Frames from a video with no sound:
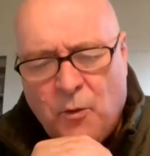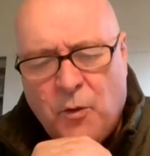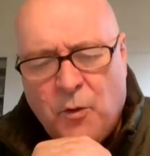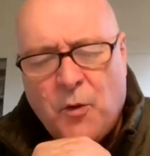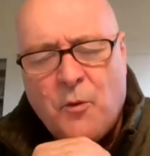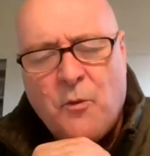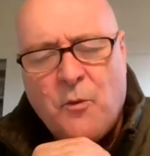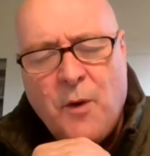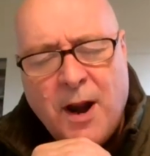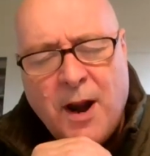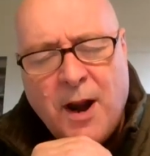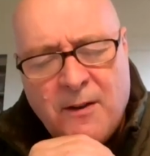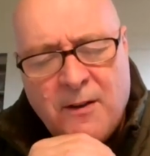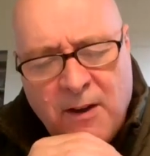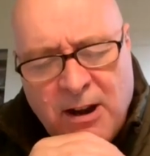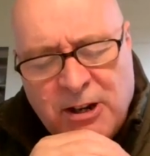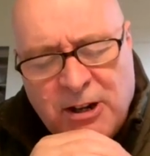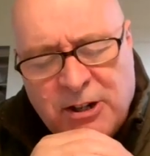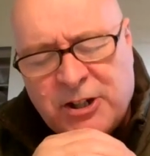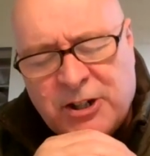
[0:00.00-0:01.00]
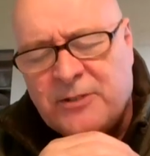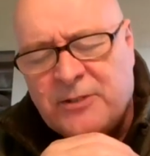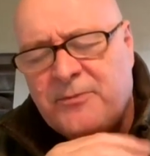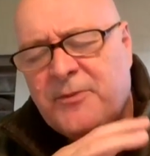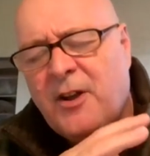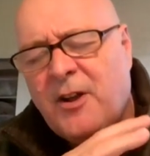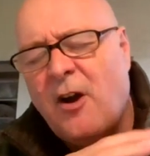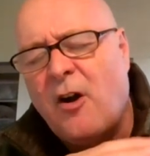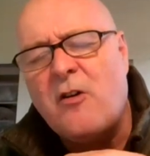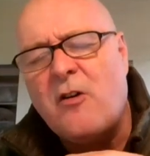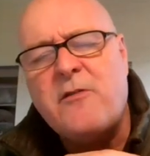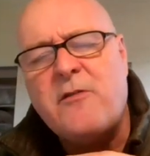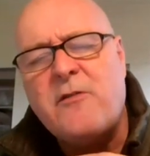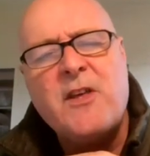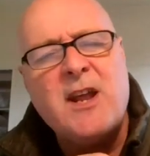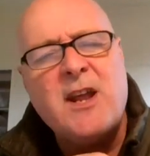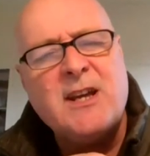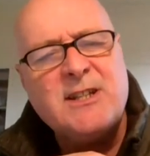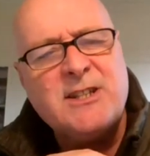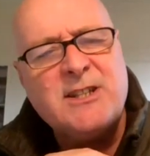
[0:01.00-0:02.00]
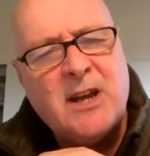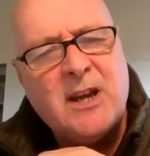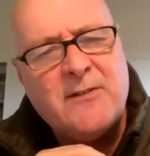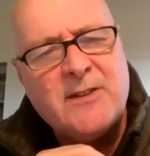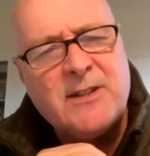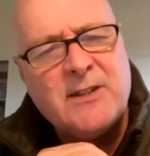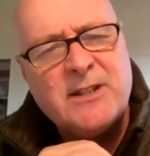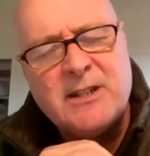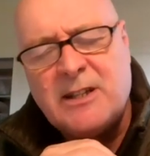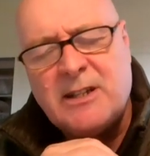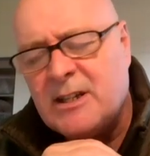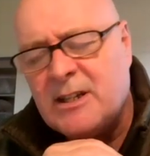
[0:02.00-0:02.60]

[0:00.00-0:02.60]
renovation over the last 70